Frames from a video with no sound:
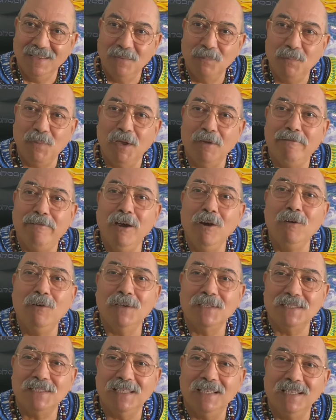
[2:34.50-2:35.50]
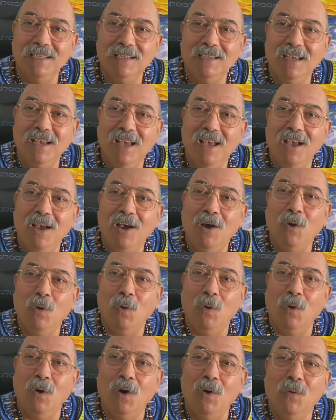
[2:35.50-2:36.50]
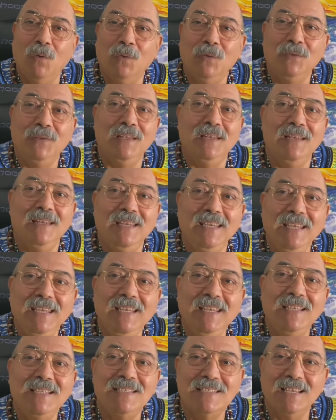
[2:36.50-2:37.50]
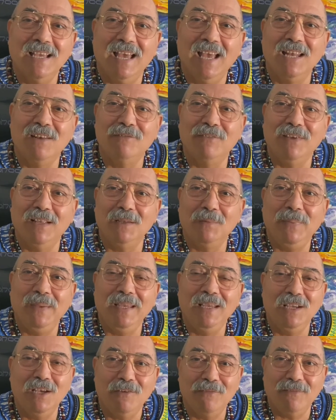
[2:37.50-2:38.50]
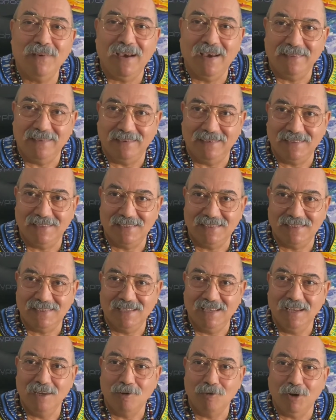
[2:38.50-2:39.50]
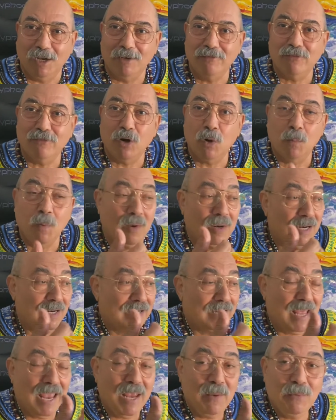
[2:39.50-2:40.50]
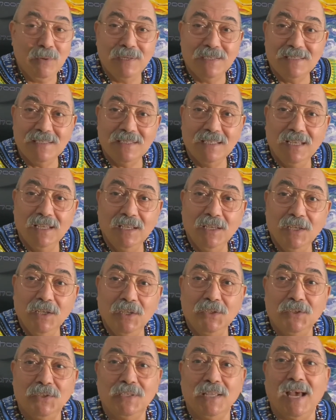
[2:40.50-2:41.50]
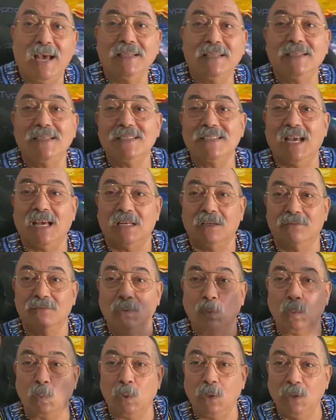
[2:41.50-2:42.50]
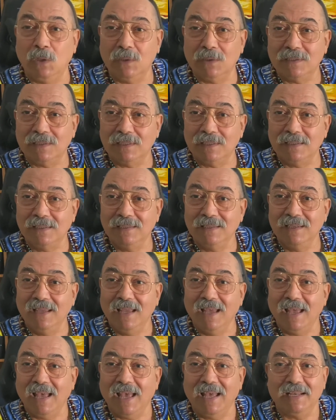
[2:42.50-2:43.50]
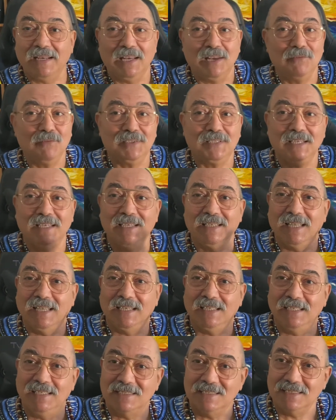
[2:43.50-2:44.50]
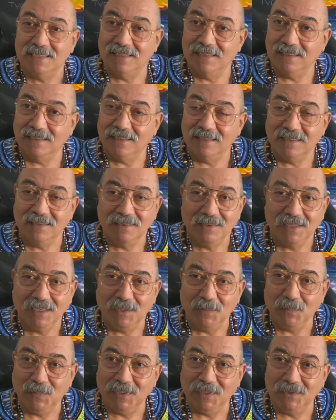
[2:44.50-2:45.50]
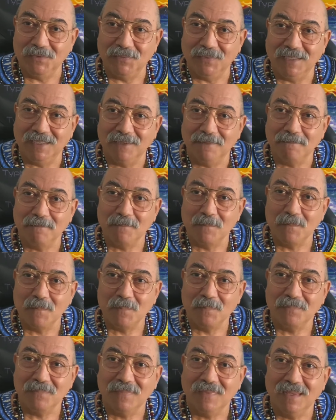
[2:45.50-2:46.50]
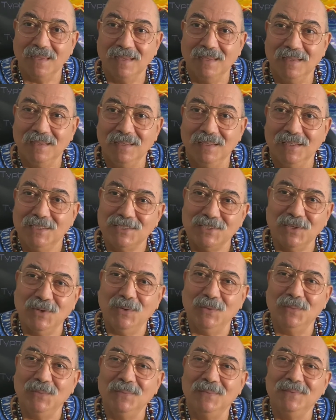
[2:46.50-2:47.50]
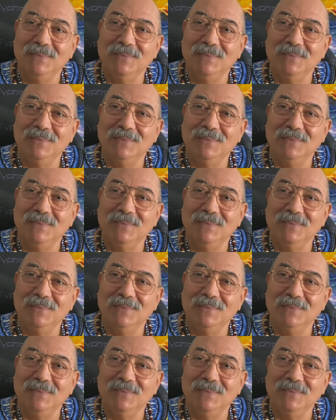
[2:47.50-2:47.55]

by focusing on the needs and well-being of others, right from our neighbors to the other side of the world and everything that is in between. So